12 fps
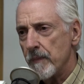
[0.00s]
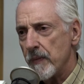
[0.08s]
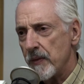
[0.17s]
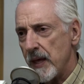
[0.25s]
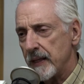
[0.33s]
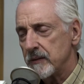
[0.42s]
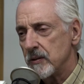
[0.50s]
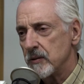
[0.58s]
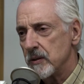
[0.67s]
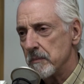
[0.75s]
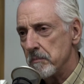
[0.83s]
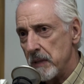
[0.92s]
that to
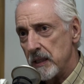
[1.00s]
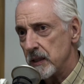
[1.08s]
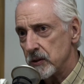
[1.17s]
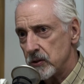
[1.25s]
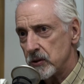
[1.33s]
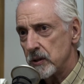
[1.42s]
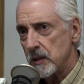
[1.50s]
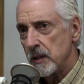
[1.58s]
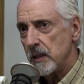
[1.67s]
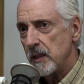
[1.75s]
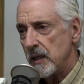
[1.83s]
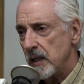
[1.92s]
diminish.
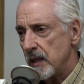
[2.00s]
Mm-hmm.